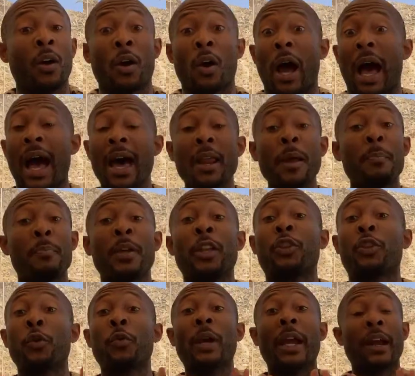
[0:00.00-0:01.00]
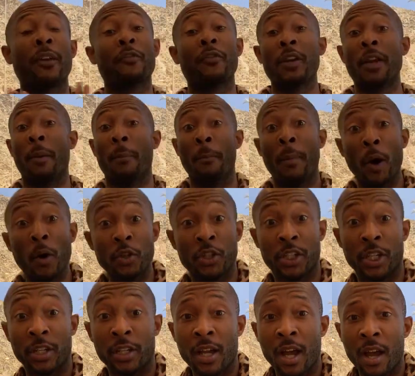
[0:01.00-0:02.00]
I done been through every
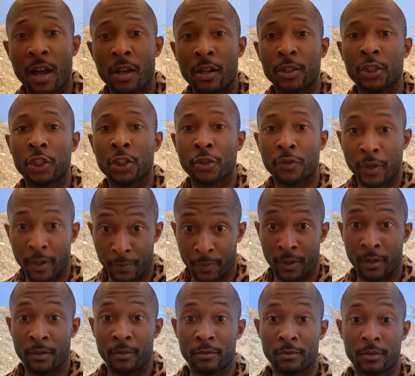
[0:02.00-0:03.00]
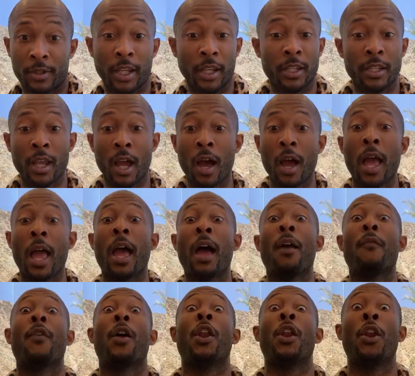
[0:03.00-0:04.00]
emotion. Y'all tripping. Y'all
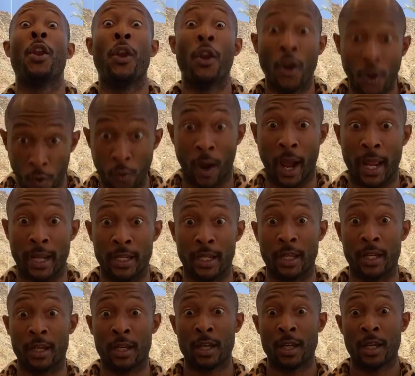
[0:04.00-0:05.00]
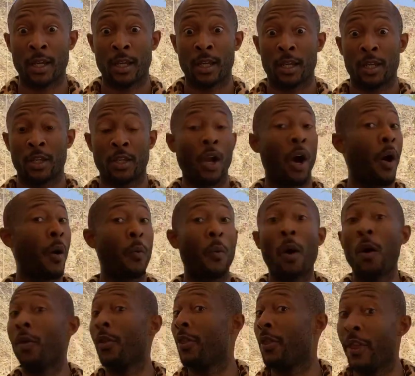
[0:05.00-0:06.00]
have no idea. Y'all
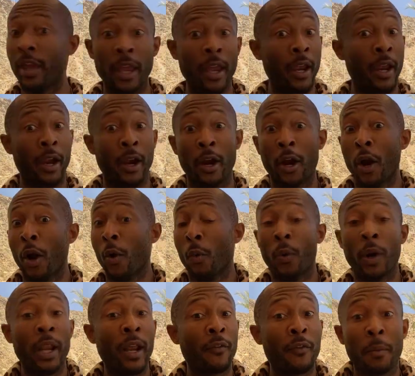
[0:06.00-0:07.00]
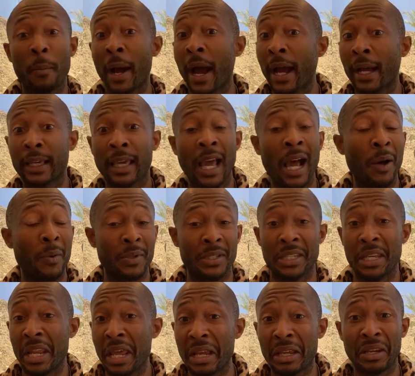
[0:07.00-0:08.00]
weren't there whenever my account was
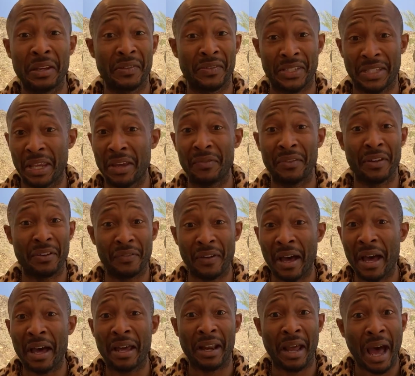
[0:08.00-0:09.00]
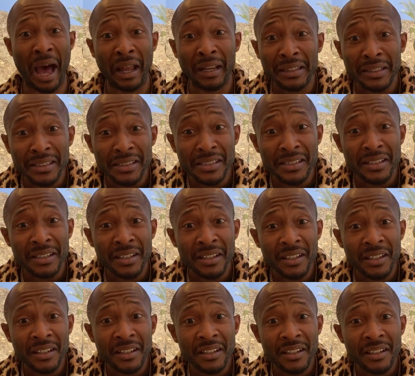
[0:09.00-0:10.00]
negative $75.
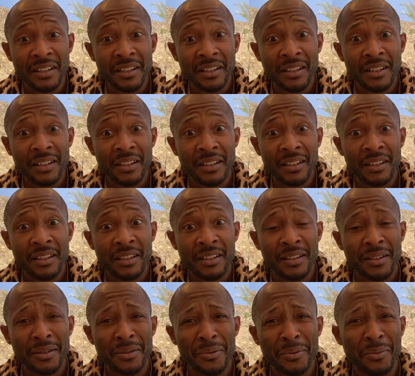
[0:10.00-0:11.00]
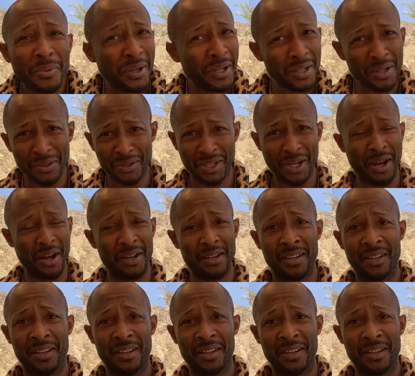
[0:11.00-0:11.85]
What are you talking?